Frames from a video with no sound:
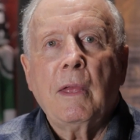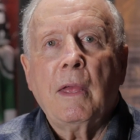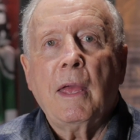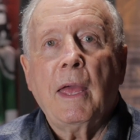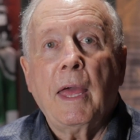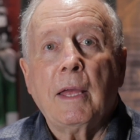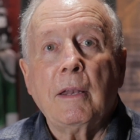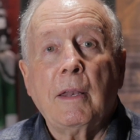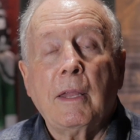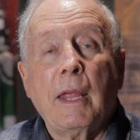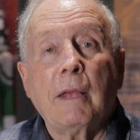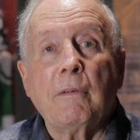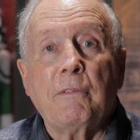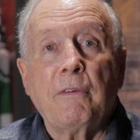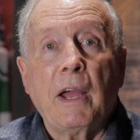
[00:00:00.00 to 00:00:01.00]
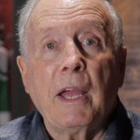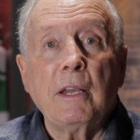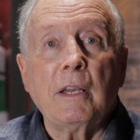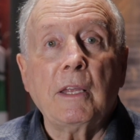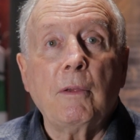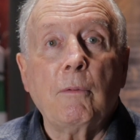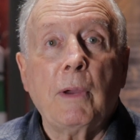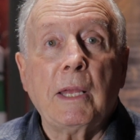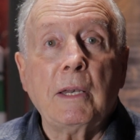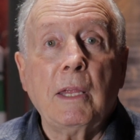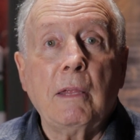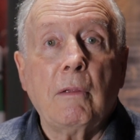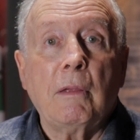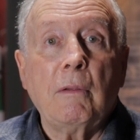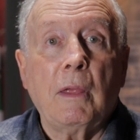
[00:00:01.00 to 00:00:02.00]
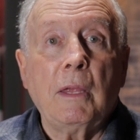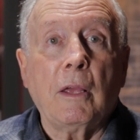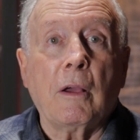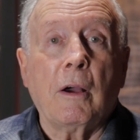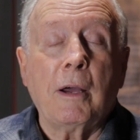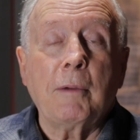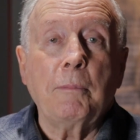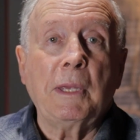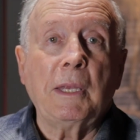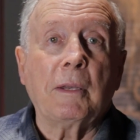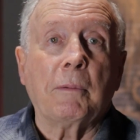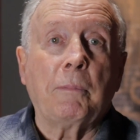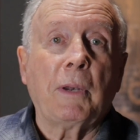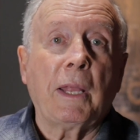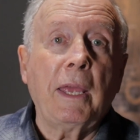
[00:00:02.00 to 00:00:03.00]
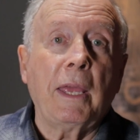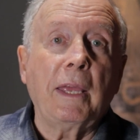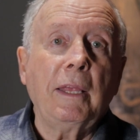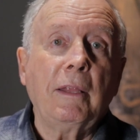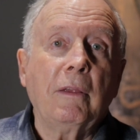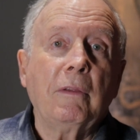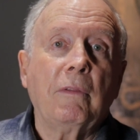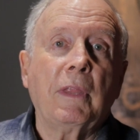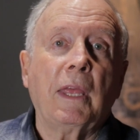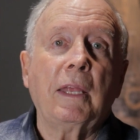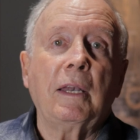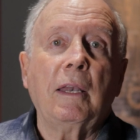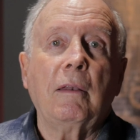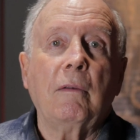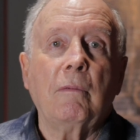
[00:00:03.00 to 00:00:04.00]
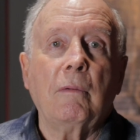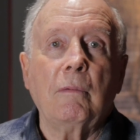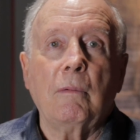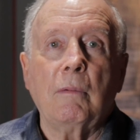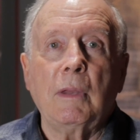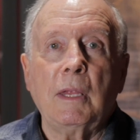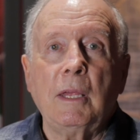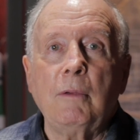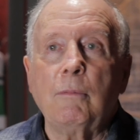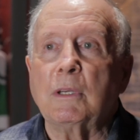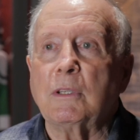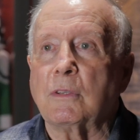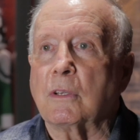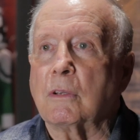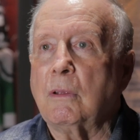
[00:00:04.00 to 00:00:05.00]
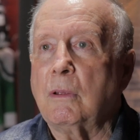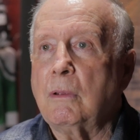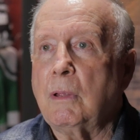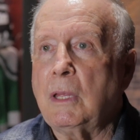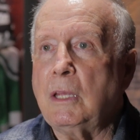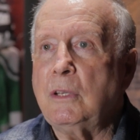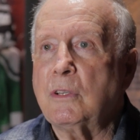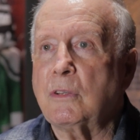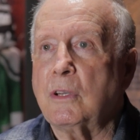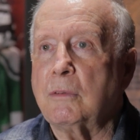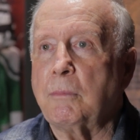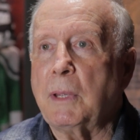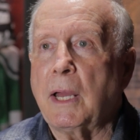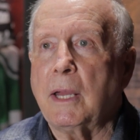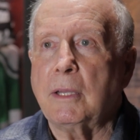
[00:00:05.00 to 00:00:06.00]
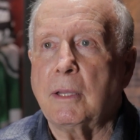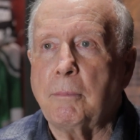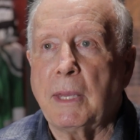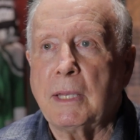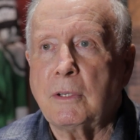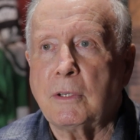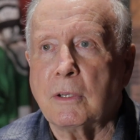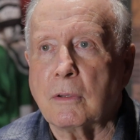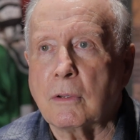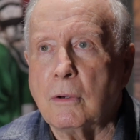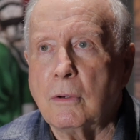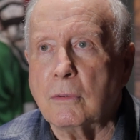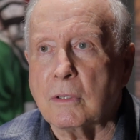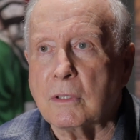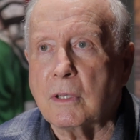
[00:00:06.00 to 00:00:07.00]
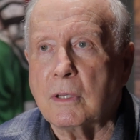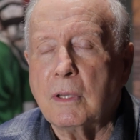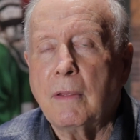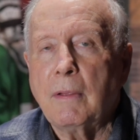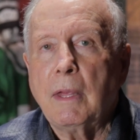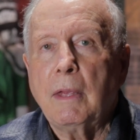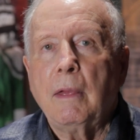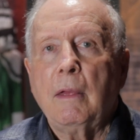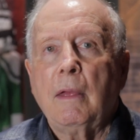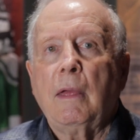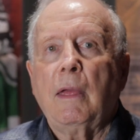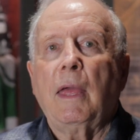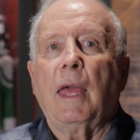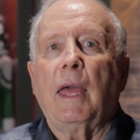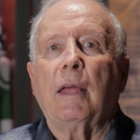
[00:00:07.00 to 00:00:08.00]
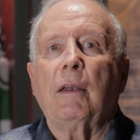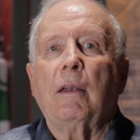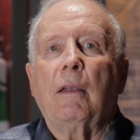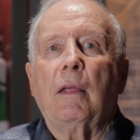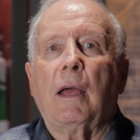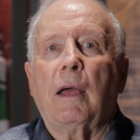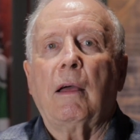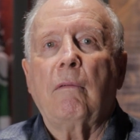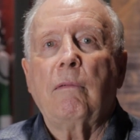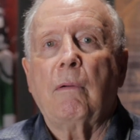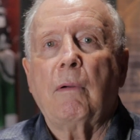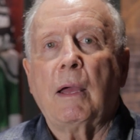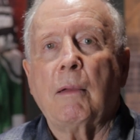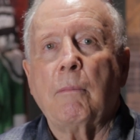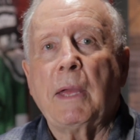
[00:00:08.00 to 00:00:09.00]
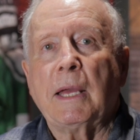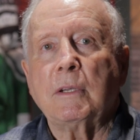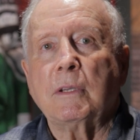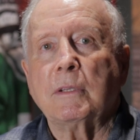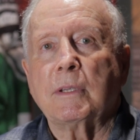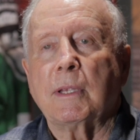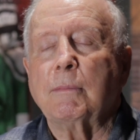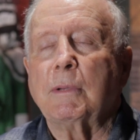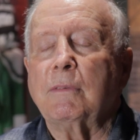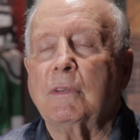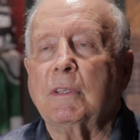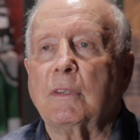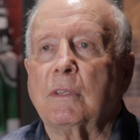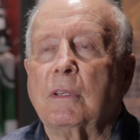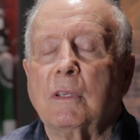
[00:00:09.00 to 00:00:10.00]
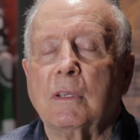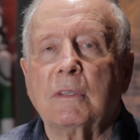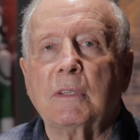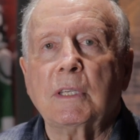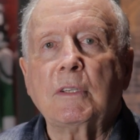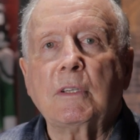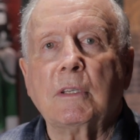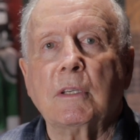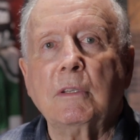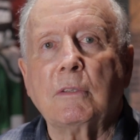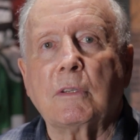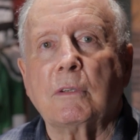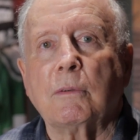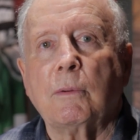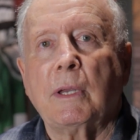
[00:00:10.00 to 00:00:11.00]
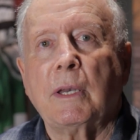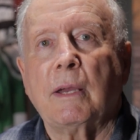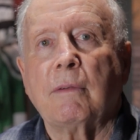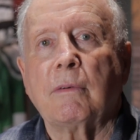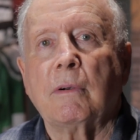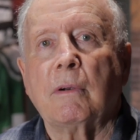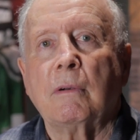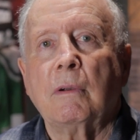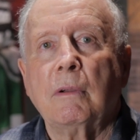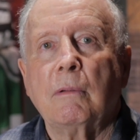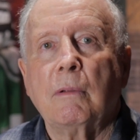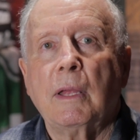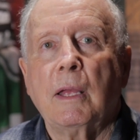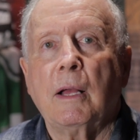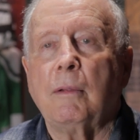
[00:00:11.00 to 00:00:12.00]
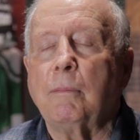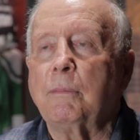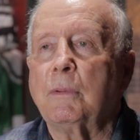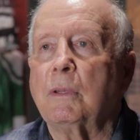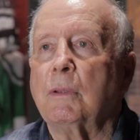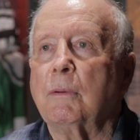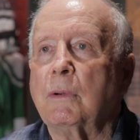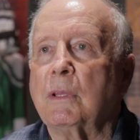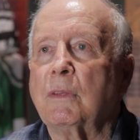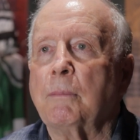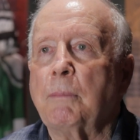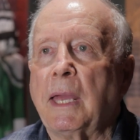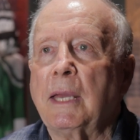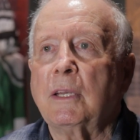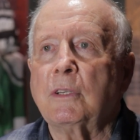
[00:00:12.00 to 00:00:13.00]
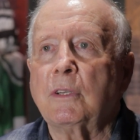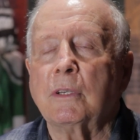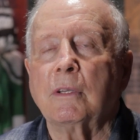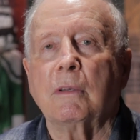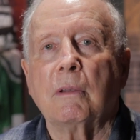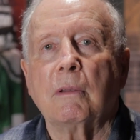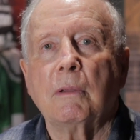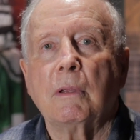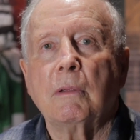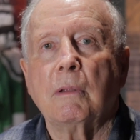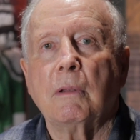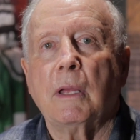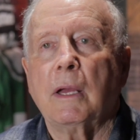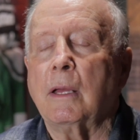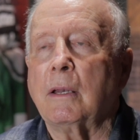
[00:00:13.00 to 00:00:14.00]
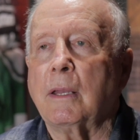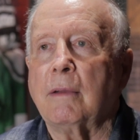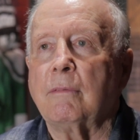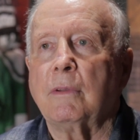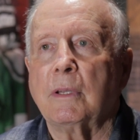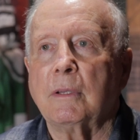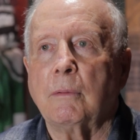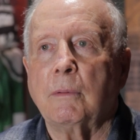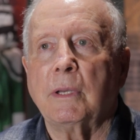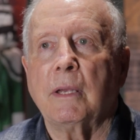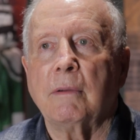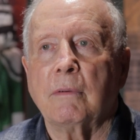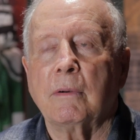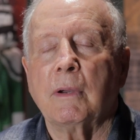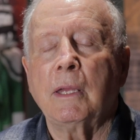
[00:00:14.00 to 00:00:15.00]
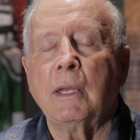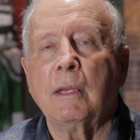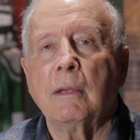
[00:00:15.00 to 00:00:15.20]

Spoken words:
And then finally, when he got me to play, then he stood behind the bench and coached. And I imagine some of his assistants or whatever helped with the management level and whatever, right?